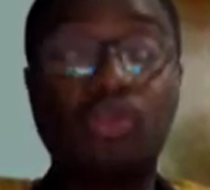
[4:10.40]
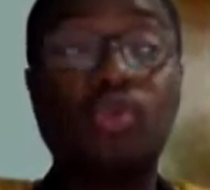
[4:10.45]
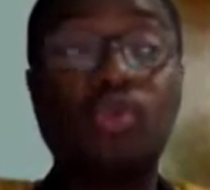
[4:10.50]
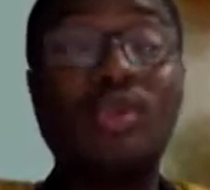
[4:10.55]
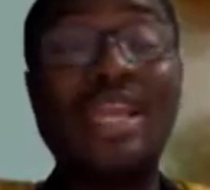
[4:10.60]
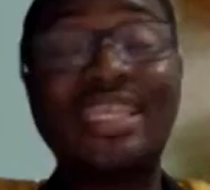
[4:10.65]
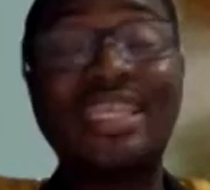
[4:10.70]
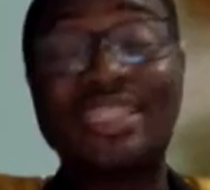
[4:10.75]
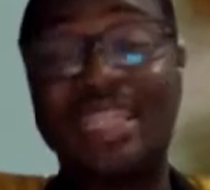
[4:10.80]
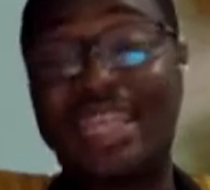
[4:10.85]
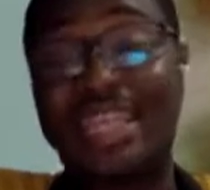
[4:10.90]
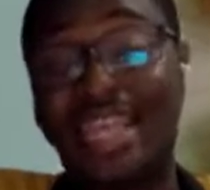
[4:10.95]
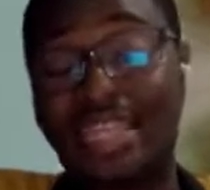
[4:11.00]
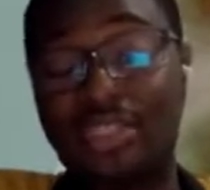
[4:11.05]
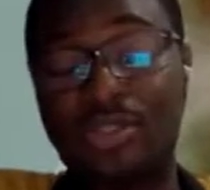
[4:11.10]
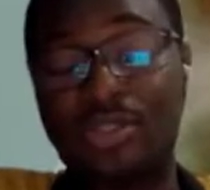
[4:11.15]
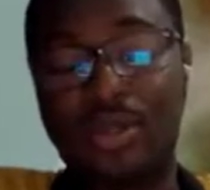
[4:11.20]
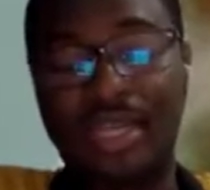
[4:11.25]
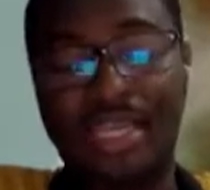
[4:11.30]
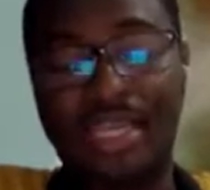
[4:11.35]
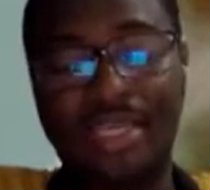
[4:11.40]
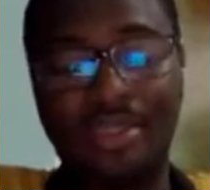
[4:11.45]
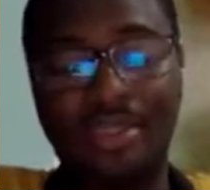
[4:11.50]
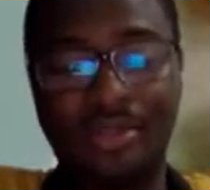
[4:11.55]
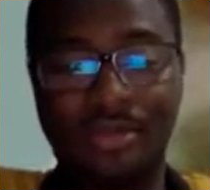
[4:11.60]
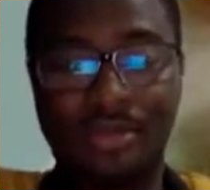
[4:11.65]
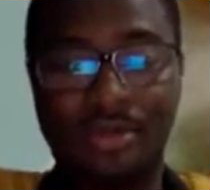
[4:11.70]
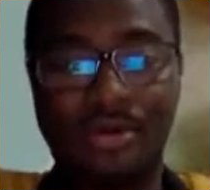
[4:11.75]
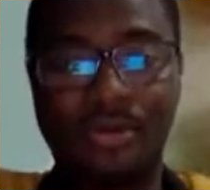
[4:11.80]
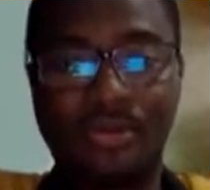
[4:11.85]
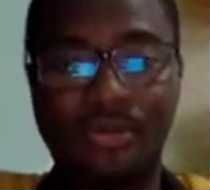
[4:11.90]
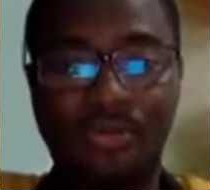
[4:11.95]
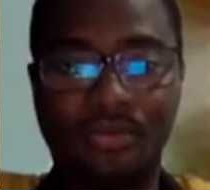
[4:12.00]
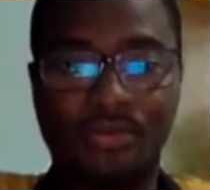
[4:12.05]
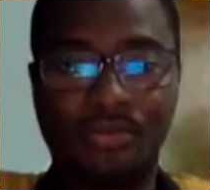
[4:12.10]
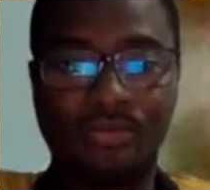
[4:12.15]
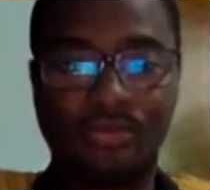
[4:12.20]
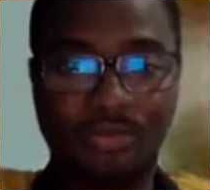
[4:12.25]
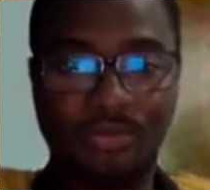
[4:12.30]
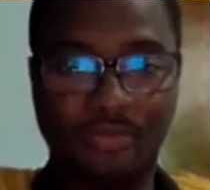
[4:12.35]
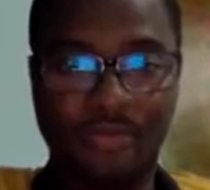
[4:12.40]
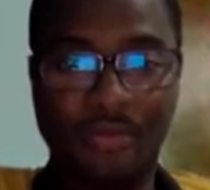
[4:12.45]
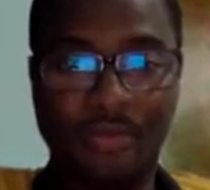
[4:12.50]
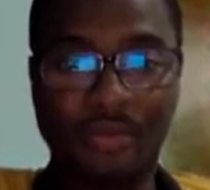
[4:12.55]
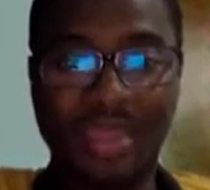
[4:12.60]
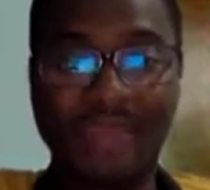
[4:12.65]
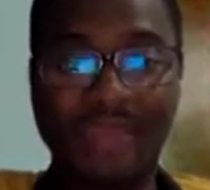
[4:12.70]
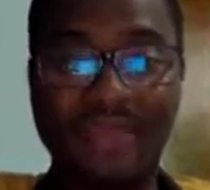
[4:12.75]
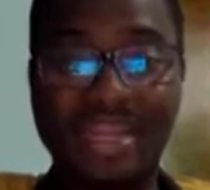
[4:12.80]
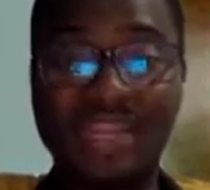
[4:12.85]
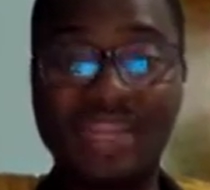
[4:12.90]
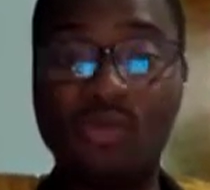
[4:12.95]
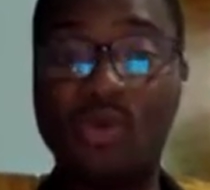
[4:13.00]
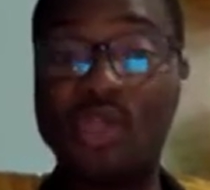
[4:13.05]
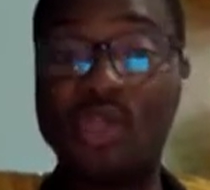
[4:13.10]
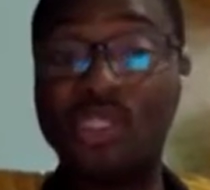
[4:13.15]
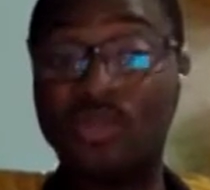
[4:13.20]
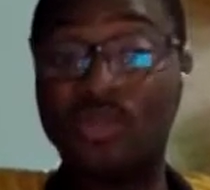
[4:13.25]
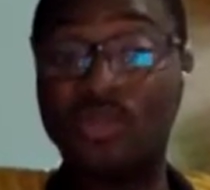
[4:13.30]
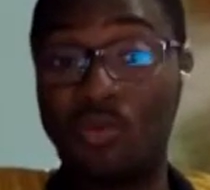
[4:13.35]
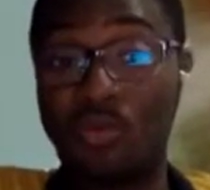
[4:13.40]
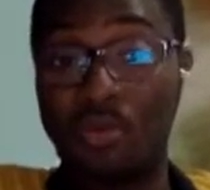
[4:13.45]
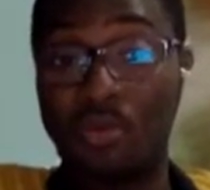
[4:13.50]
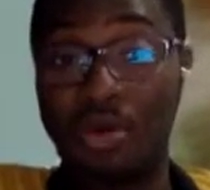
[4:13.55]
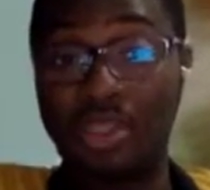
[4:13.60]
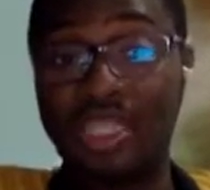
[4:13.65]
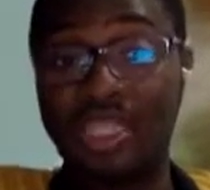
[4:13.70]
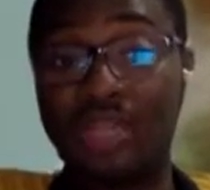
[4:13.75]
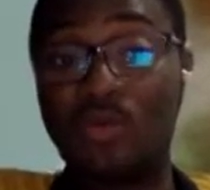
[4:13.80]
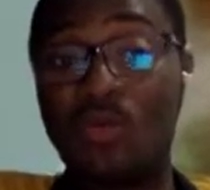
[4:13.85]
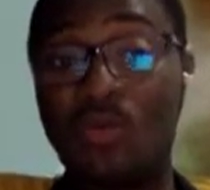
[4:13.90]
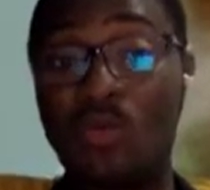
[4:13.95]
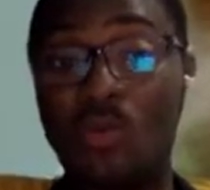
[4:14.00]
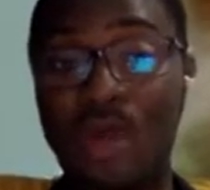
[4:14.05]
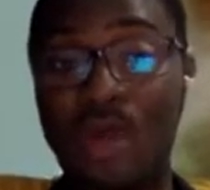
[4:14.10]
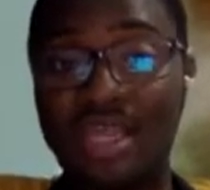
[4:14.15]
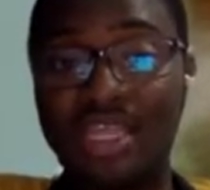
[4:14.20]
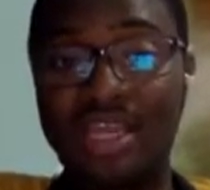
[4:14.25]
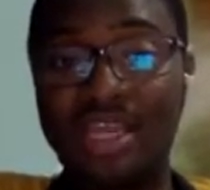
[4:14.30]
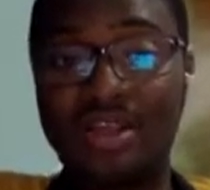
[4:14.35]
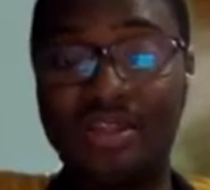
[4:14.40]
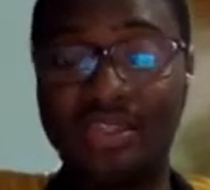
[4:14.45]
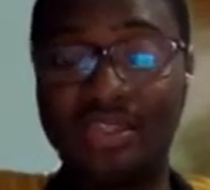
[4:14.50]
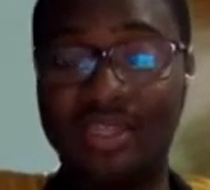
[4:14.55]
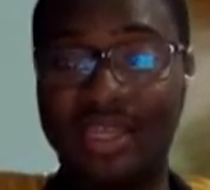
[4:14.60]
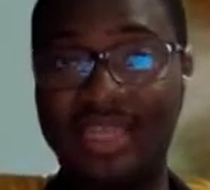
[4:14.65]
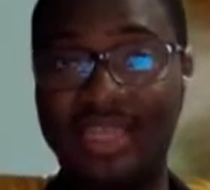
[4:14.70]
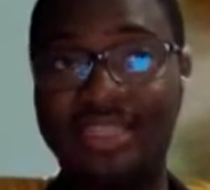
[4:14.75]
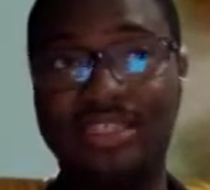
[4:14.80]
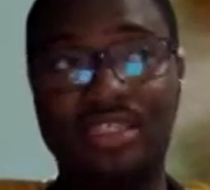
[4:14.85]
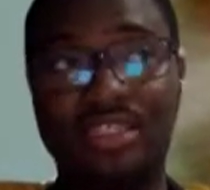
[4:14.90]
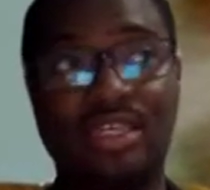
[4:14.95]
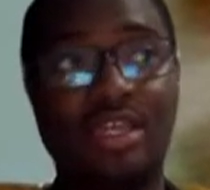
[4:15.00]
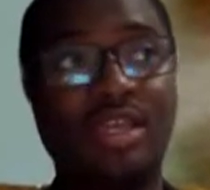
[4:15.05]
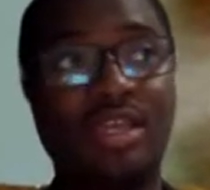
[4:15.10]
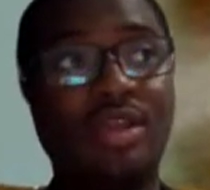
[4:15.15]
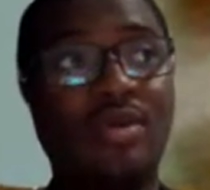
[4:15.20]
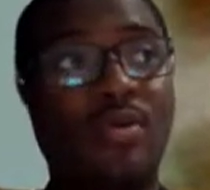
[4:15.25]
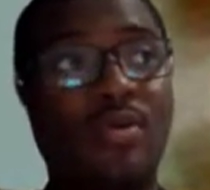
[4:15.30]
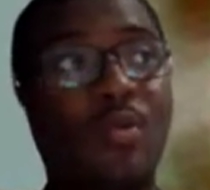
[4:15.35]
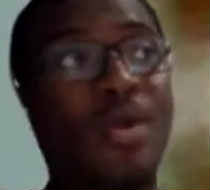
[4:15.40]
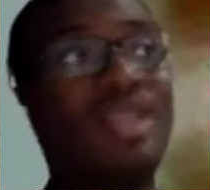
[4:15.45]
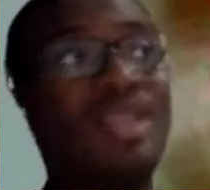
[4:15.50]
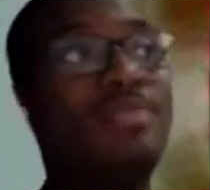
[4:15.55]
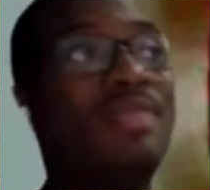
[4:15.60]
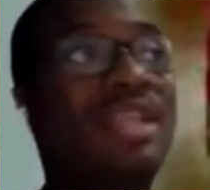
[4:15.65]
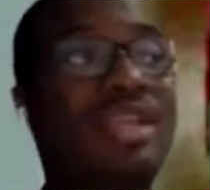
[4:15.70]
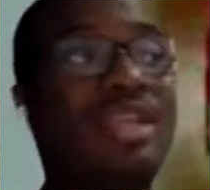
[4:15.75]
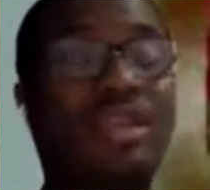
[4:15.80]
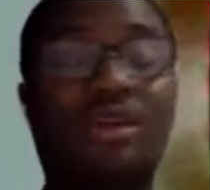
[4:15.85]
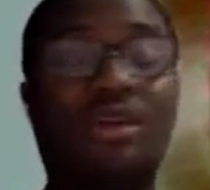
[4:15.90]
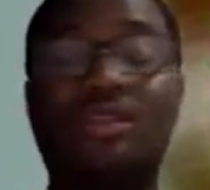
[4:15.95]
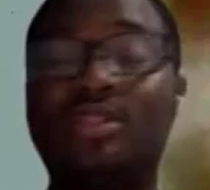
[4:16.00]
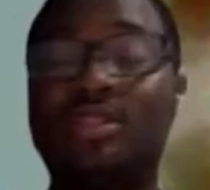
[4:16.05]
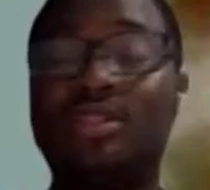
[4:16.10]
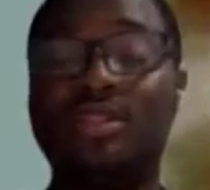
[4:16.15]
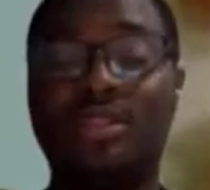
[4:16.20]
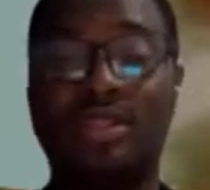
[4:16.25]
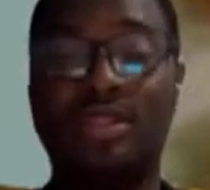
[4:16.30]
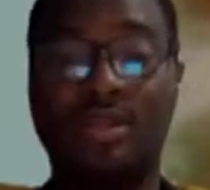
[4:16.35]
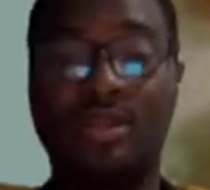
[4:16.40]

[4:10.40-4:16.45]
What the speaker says: two last decades, sorry, the prevalence was more than 101 million,